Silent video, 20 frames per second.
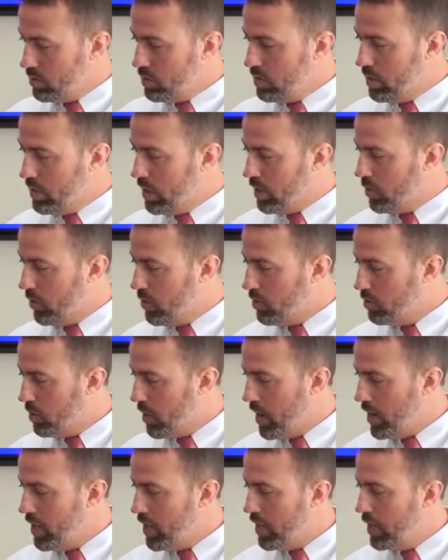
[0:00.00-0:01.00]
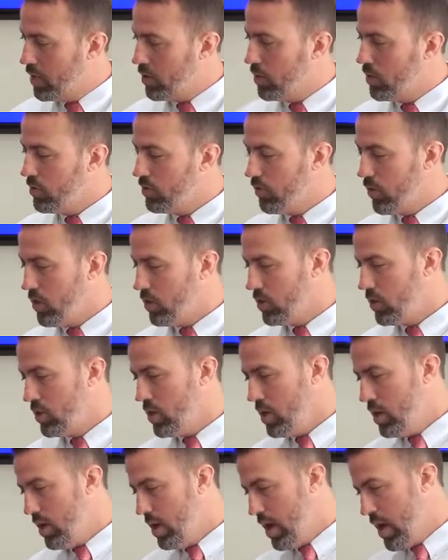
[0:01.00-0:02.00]
to decrease pain and increase
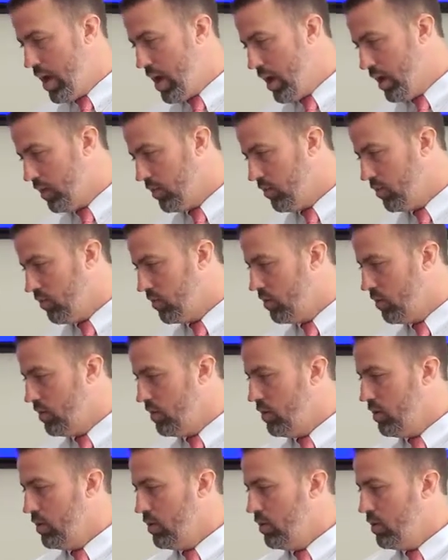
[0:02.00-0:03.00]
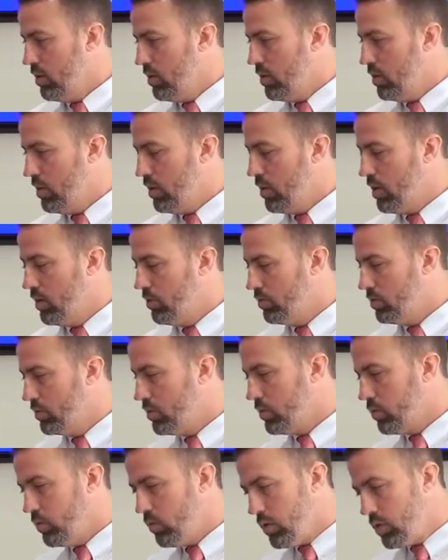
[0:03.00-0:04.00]
function, yes.
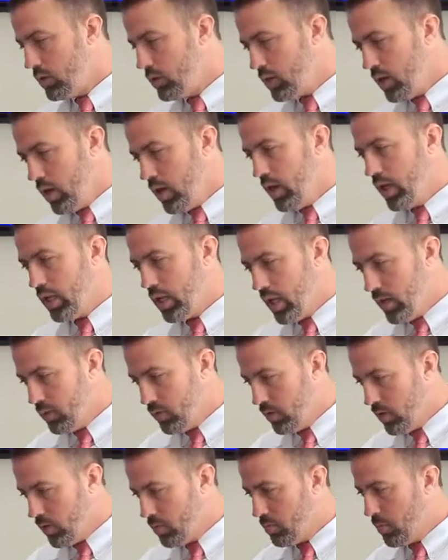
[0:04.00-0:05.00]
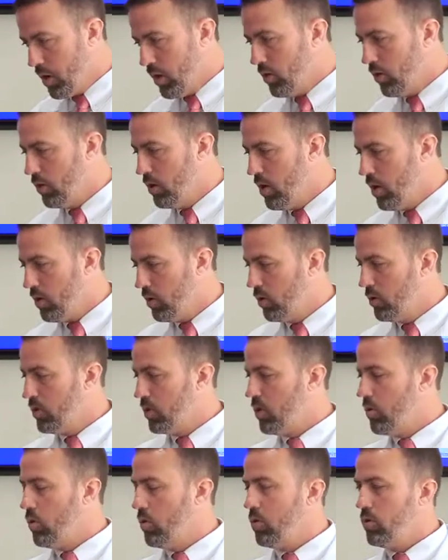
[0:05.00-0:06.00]
One study claims that it's better and longer
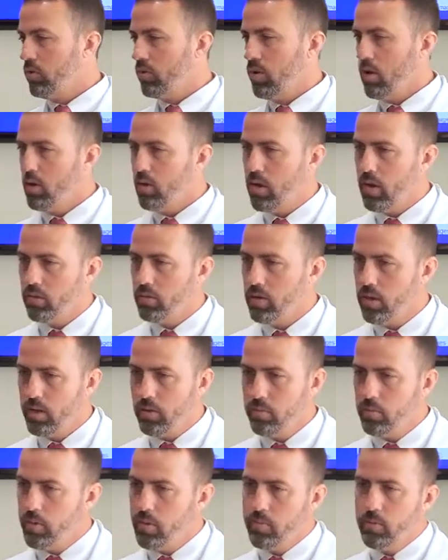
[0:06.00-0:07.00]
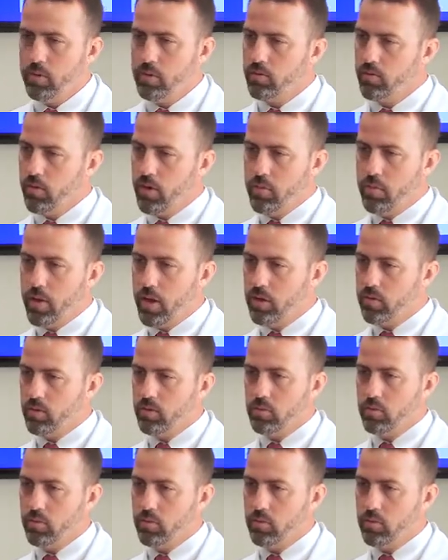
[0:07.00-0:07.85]
than cortisone. I tell people it's very patient